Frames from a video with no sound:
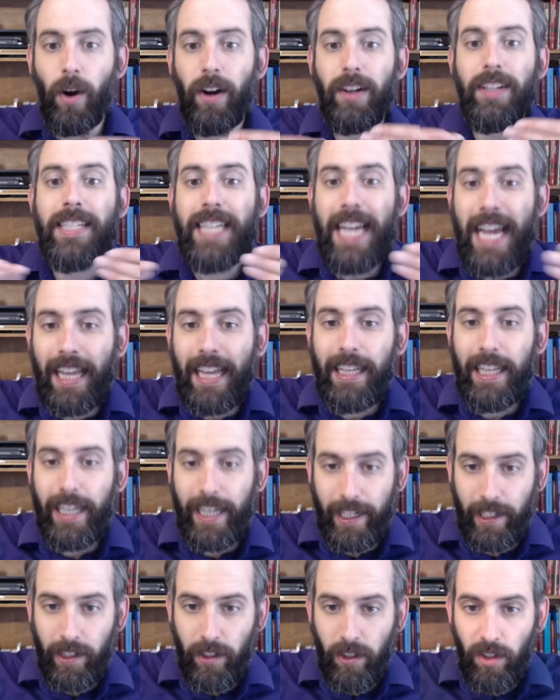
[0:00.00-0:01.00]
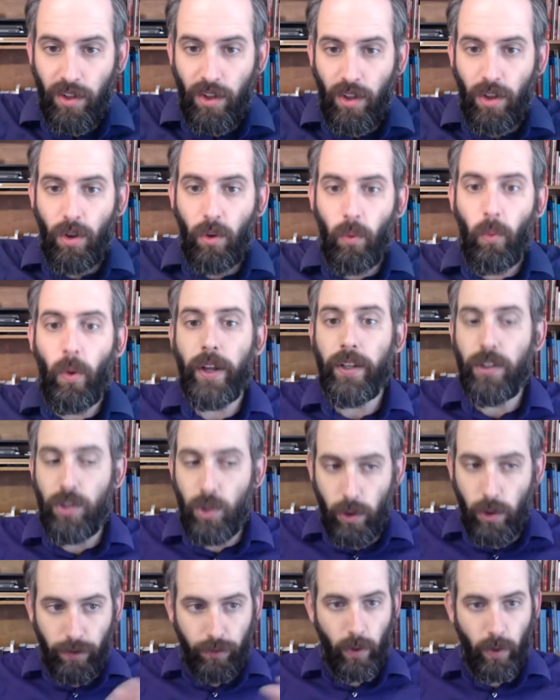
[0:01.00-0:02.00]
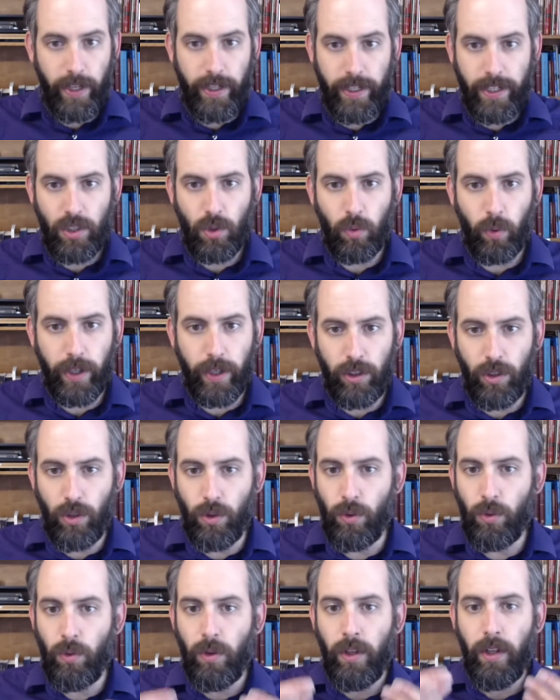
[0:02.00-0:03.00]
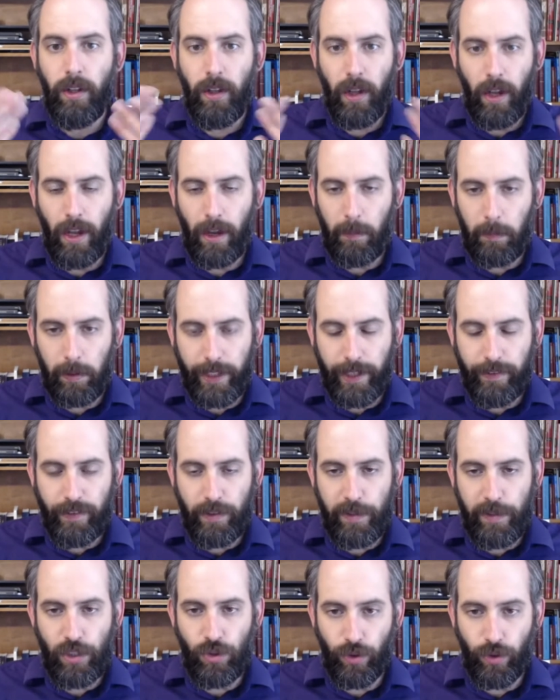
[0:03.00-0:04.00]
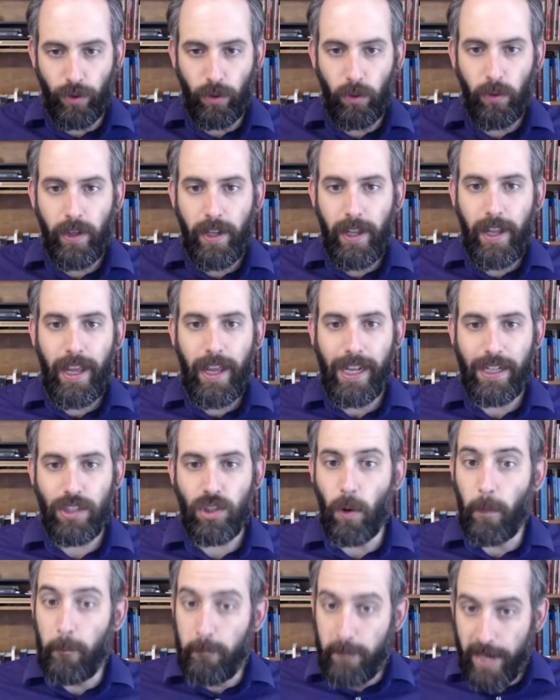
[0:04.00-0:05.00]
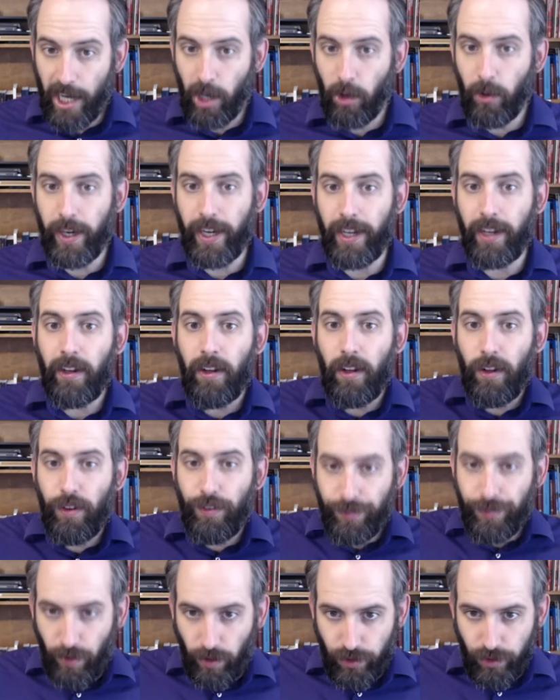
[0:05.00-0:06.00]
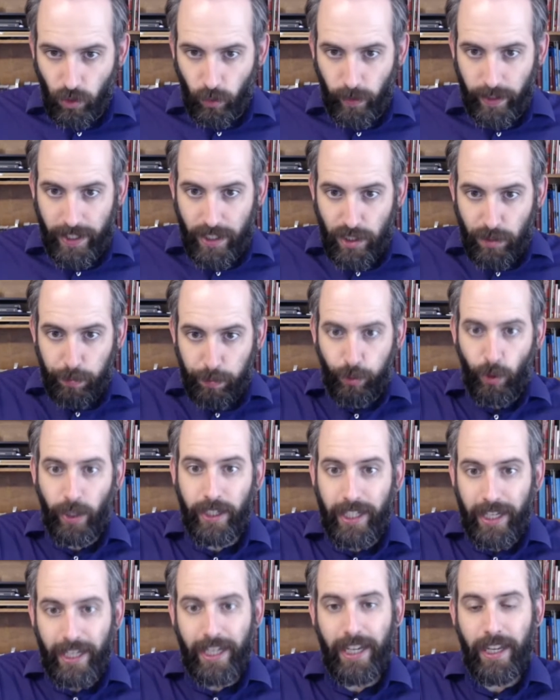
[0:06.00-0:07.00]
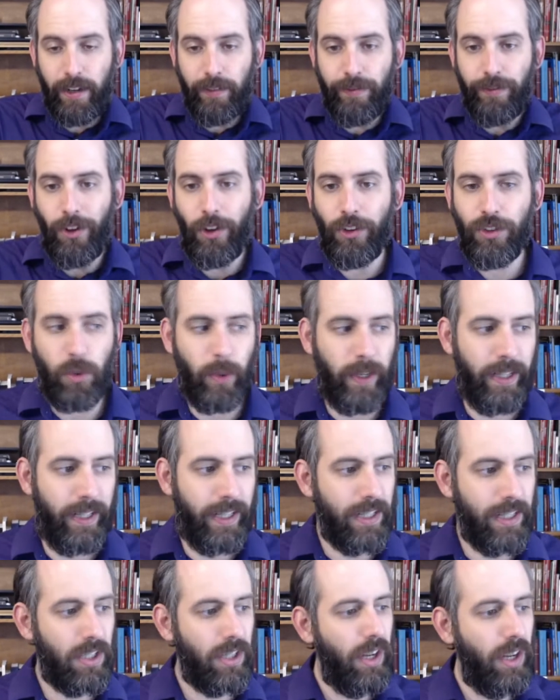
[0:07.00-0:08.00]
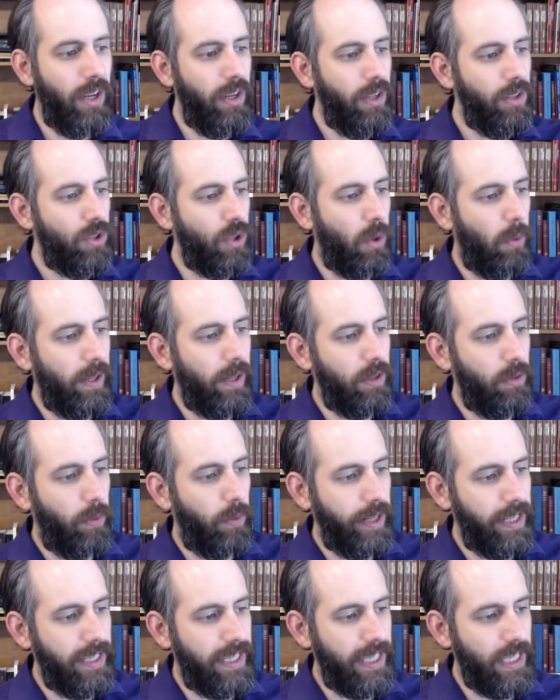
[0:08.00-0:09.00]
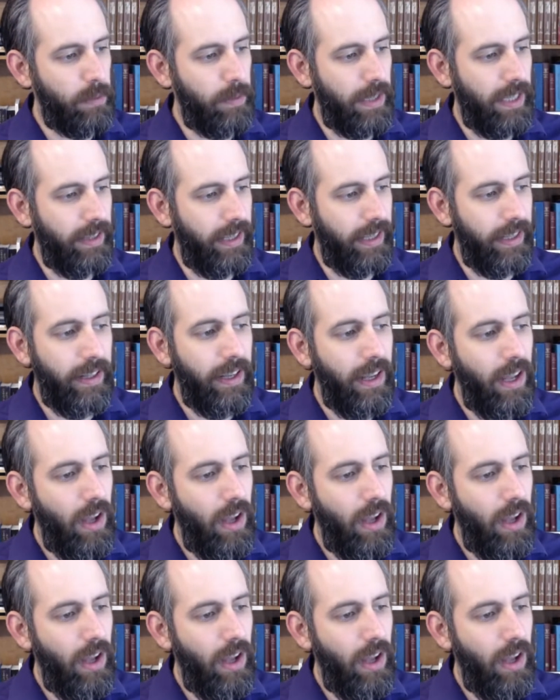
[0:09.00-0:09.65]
telling what you have witnessed, what you believe to be true. And so bearing false witness, bringing in false witness. So what does this mean then?